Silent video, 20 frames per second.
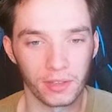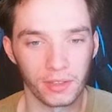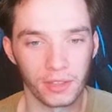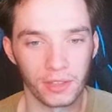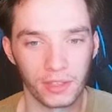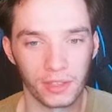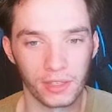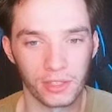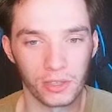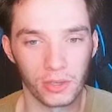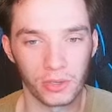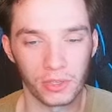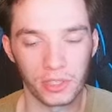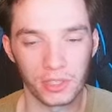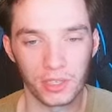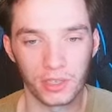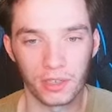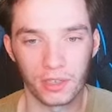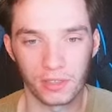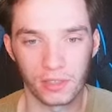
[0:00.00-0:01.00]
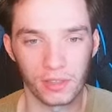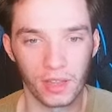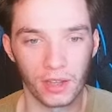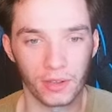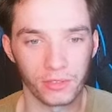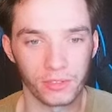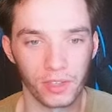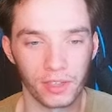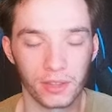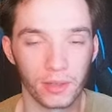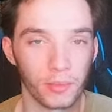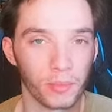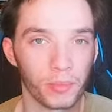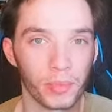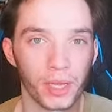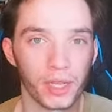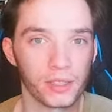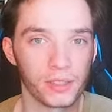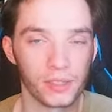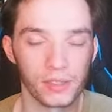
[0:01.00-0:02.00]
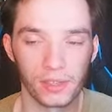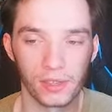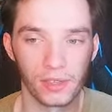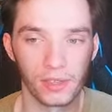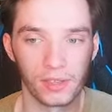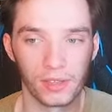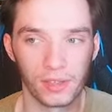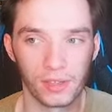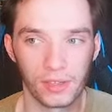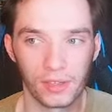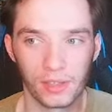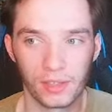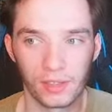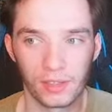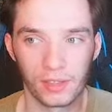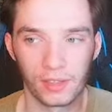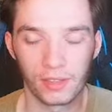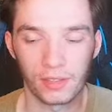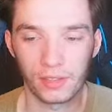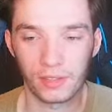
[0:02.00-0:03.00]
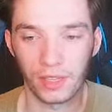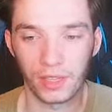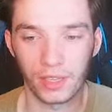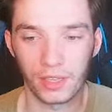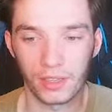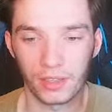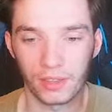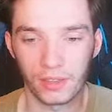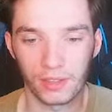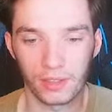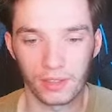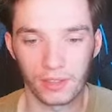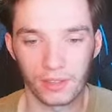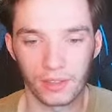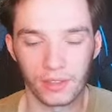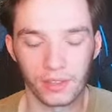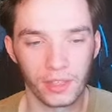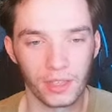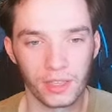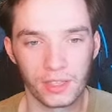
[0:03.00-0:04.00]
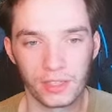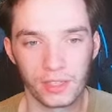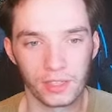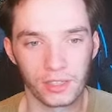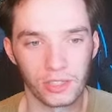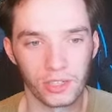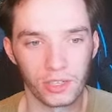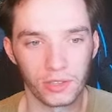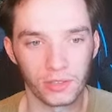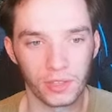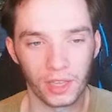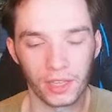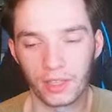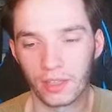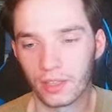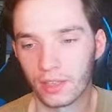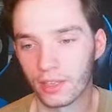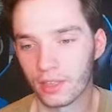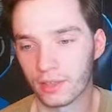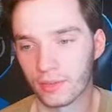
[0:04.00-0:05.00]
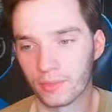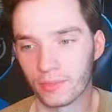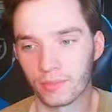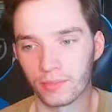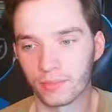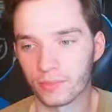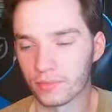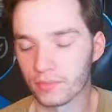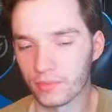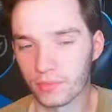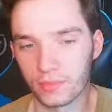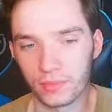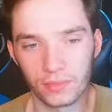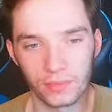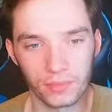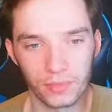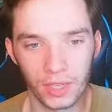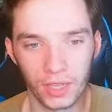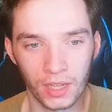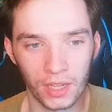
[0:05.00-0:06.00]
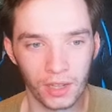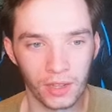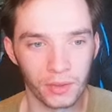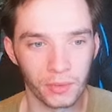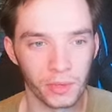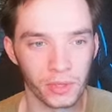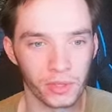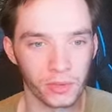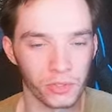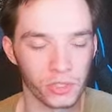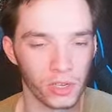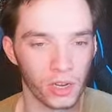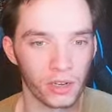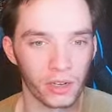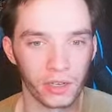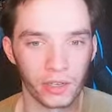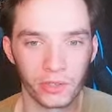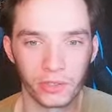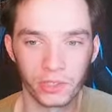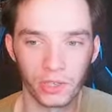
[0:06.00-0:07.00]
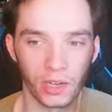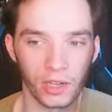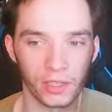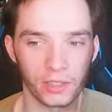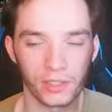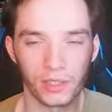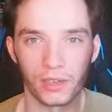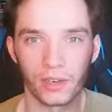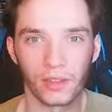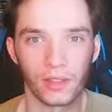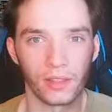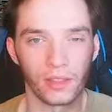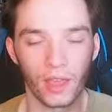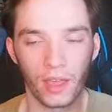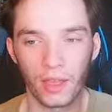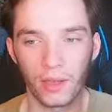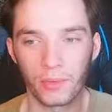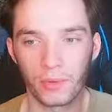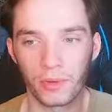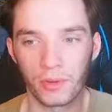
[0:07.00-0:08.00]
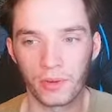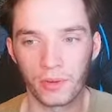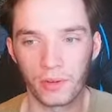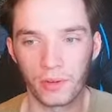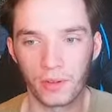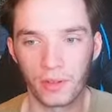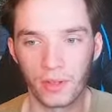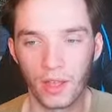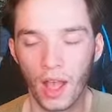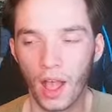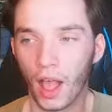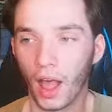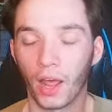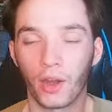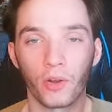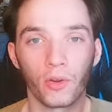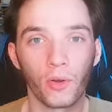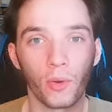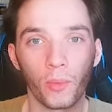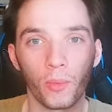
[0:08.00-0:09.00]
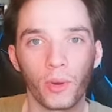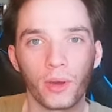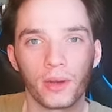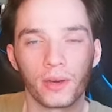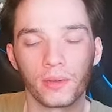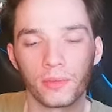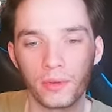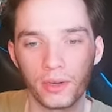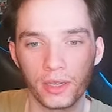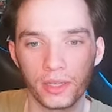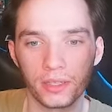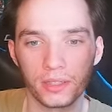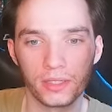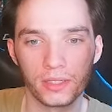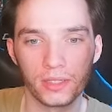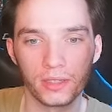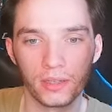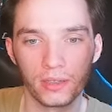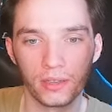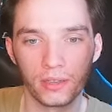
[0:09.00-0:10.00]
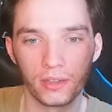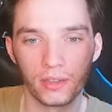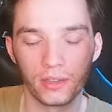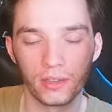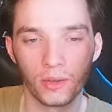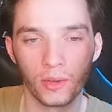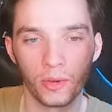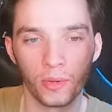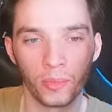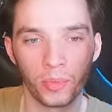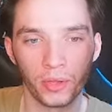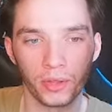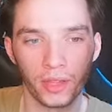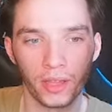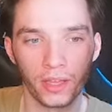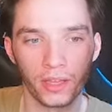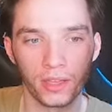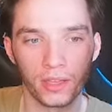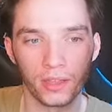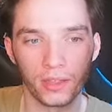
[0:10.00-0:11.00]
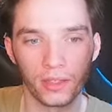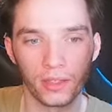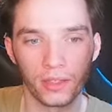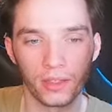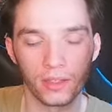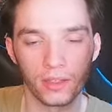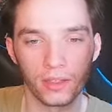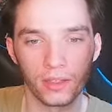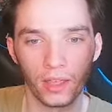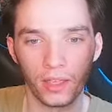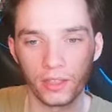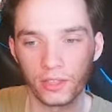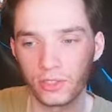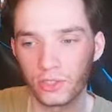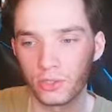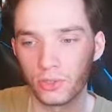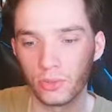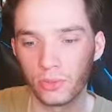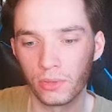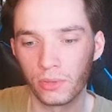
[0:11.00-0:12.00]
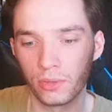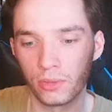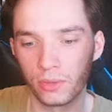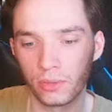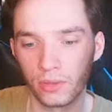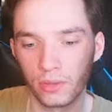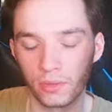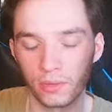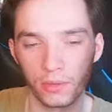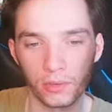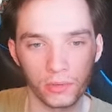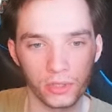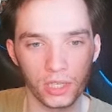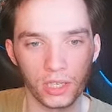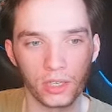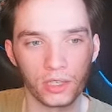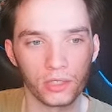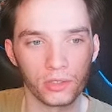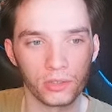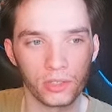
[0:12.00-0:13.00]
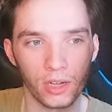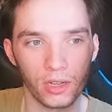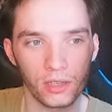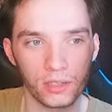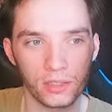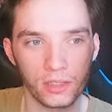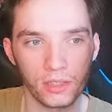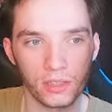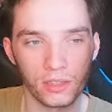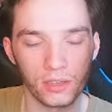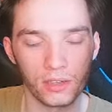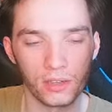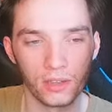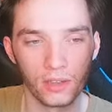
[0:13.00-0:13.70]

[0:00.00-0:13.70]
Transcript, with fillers: in the Ahsoka series, and that was like the best, like his ex like him uh, with Rosario Dawson. They were, I don't know what it was, but like his duel with Rosario Dawson